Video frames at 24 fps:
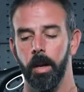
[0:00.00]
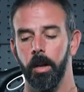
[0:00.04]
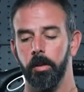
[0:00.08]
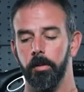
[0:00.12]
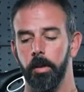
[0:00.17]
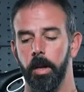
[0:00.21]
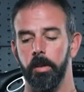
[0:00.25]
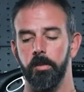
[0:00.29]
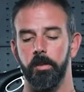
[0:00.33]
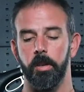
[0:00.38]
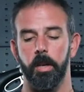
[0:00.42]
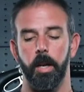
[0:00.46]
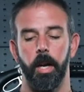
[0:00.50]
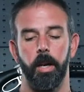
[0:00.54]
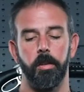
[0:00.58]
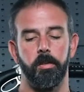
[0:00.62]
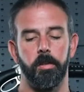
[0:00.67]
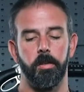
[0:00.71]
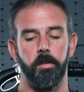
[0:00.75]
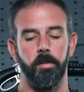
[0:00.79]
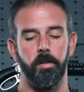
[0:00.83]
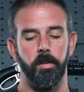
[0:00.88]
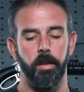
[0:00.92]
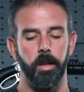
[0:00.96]
So as you
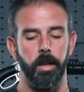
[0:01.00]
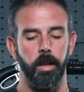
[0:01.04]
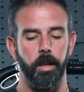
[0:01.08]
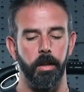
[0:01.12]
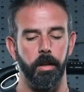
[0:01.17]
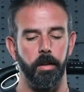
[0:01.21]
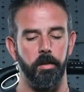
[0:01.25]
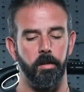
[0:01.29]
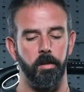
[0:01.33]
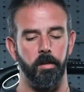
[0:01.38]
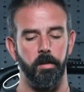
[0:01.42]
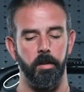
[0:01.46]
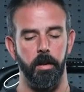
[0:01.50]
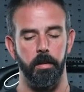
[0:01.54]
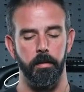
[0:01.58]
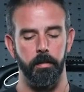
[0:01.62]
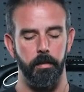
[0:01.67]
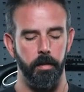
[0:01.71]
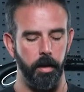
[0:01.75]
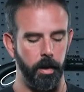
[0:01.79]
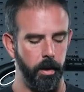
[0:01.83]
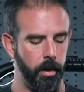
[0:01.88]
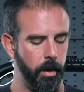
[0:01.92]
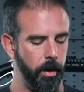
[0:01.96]
guys can see, this is a
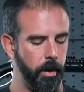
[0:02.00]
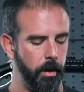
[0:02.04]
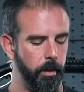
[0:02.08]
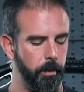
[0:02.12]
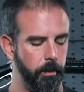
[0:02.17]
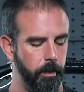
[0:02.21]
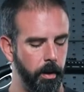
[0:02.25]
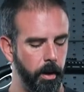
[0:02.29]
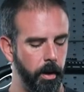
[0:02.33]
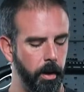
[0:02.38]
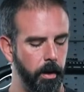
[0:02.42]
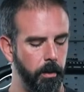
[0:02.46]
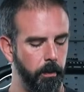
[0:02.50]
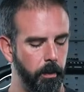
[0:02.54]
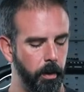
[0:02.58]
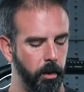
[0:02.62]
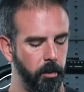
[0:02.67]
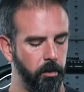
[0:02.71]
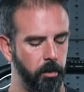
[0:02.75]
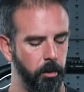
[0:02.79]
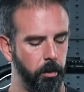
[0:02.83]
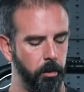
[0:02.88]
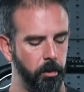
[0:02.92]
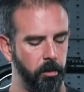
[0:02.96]
very, very
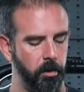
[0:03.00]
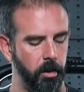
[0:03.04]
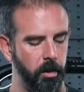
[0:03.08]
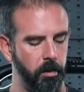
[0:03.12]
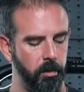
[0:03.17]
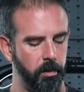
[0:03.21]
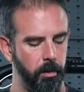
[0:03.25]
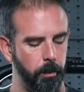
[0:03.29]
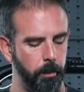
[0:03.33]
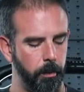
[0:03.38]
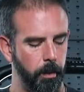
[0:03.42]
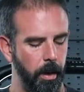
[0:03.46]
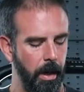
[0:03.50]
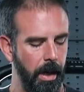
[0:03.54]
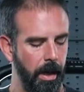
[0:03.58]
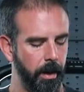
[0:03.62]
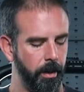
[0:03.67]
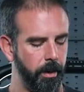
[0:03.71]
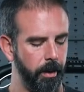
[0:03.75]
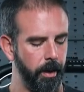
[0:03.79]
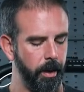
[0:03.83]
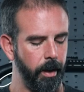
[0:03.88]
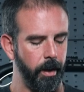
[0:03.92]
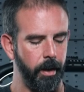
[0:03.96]
versatile system. I
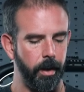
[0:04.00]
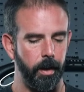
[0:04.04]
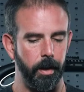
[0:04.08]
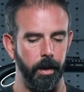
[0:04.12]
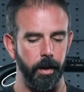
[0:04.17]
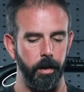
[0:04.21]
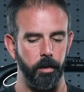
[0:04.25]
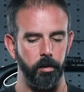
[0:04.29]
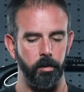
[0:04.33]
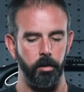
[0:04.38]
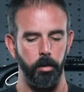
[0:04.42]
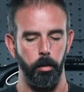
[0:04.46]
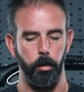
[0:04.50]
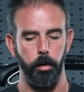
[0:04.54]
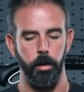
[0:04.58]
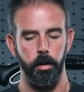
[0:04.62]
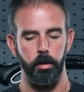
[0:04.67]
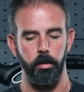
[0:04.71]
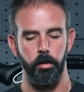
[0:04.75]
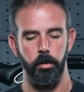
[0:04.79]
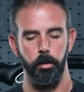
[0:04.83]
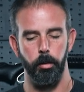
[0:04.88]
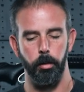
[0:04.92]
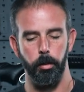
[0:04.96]
think it is
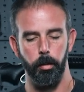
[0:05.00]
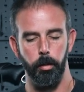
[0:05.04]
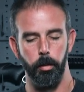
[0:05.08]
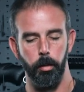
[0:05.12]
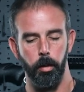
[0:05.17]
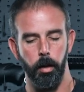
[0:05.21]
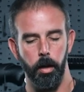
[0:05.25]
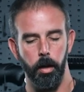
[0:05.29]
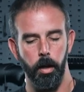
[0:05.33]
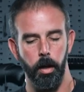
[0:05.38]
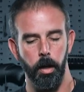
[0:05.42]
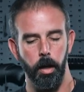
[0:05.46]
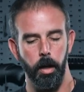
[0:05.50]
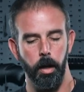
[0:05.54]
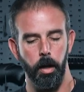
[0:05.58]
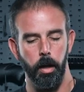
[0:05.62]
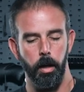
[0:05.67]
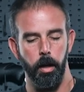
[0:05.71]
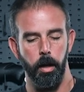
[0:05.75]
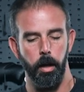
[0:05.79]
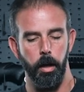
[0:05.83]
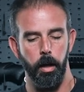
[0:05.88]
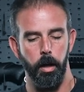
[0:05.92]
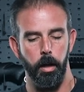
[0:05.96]
going to
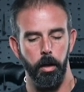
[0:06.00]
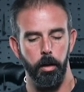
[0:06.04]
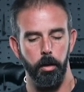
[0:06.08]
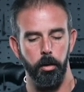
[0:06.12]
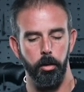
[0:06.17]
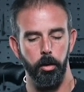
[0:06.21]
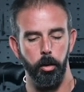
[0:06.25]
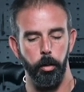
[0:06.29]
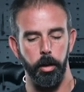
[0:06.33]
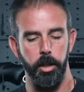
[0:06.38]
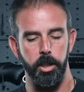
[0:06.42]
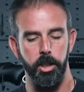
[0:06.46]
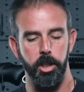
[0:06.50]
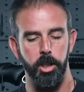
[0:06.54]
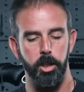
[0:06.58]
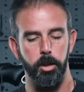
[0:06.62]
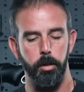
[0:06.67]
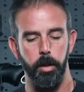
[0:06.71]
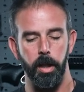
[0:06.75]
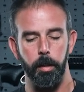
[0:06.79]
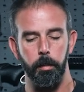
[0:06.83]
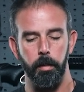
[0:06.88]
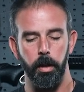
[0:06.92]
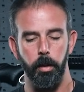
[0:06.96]
do
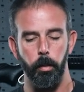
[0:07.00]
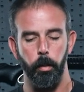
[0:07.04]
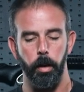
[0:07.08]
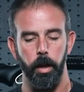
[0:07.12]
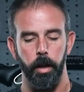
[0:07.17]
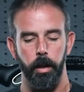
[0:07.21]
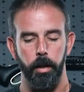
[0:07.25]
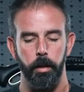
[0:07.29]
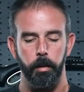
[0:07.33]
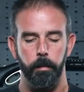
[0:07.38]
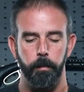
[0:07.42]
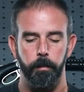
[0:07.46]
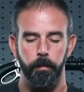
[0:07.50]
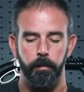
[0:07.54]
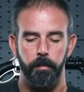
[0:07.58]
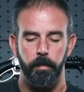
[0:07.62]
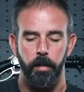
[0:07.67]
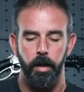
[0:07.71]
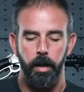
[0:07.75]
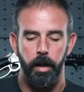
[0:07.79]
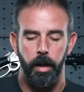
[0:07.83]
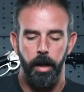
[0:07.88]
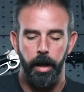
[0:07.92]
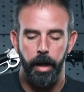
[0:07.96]
extremely well,
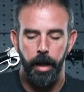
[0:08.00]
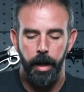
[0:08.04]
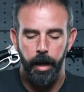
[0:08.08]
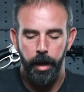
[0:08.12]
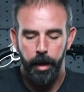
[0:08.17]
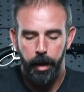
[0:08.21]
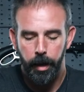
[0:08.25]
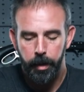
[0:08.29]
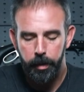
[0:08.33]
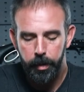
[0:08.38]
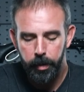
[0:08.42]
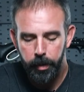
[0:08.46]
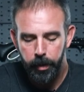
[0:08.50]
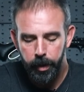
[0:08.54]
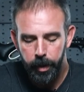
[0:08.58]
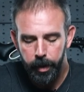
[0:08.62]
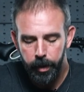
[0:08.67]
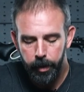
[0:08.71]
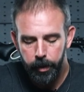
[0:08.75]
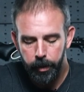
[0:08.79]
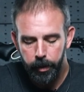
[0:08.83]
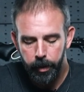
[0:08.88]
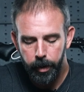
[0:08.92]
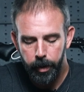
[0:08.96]
and I
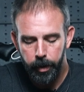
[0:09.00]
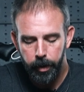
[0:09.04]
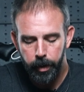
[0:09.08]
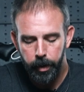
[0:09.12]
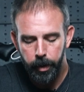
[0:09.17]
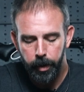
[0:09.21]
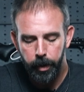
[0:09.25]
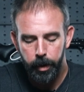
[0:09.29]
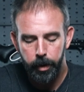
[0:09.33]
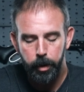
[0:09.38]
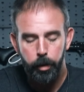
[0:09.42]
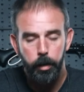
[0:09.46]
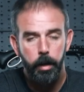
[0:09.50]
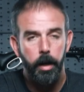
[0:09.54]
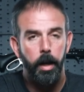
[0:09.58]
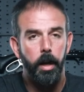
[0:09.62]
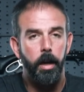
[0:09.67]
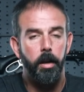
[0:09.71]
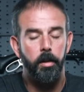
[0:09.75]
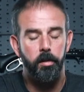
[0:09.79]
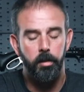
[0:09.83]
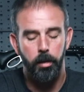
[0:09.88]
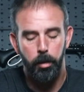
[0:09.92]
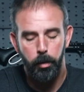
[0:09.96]
think that you
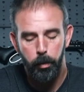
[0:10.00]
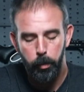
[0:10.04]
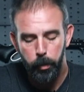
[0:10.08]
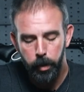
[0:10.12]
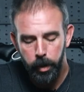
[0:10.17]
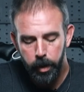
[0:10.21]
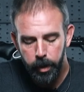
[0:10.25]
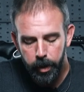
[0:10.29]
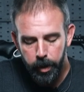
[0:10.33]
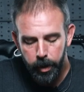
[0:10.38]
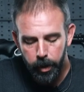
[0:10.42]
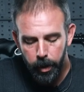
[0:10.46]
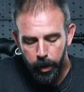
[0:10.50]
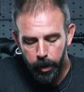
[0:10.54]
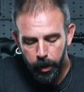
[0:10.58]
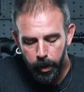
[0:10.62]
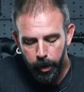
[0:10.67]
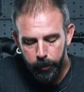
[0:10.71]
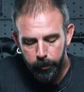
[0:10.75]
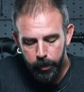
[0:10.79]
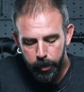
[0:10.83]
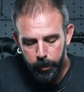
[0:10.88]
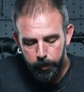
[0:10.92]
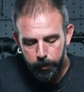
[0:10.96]
guys are really going to
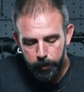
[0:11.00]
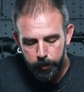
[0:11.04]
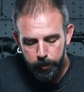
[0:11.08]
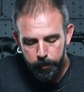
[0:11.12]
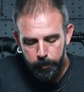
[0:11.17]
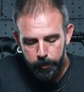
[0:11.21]
love it.